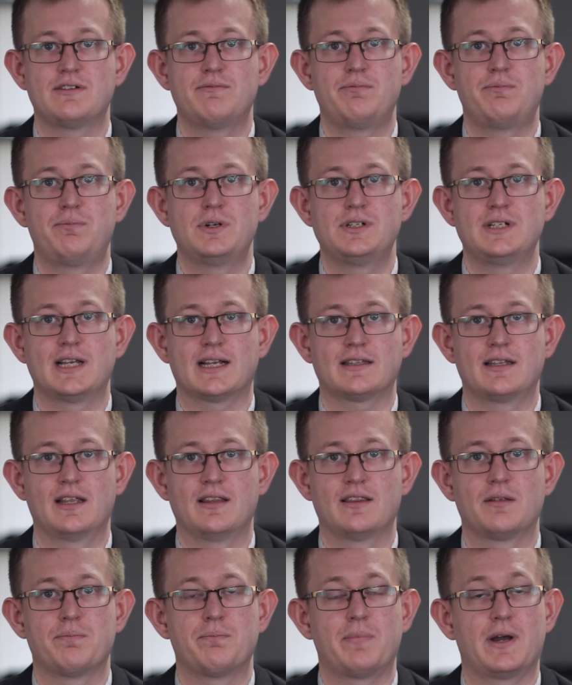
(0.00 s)
have
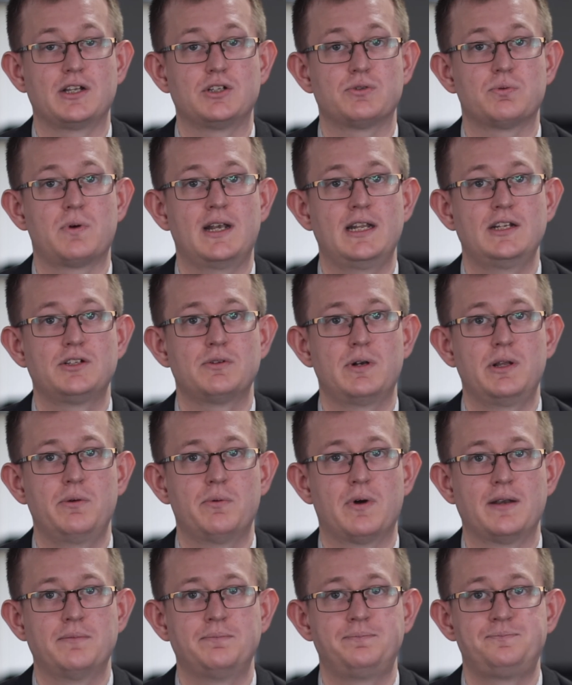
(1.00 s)
predicted that by
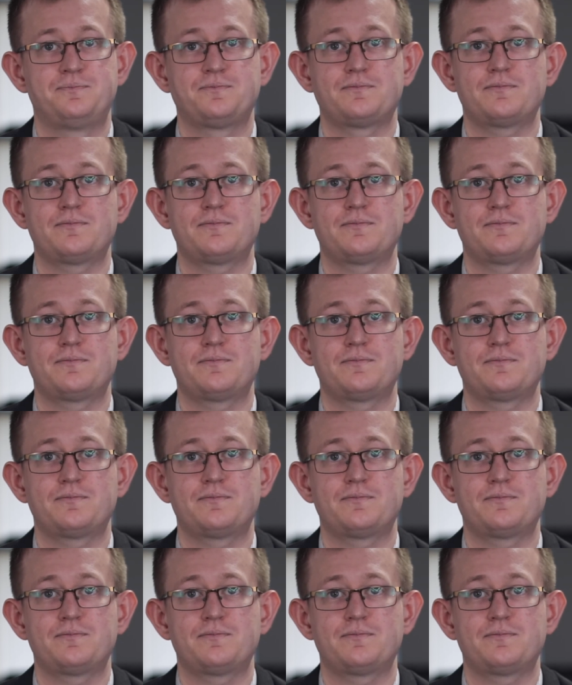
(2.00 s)
2021,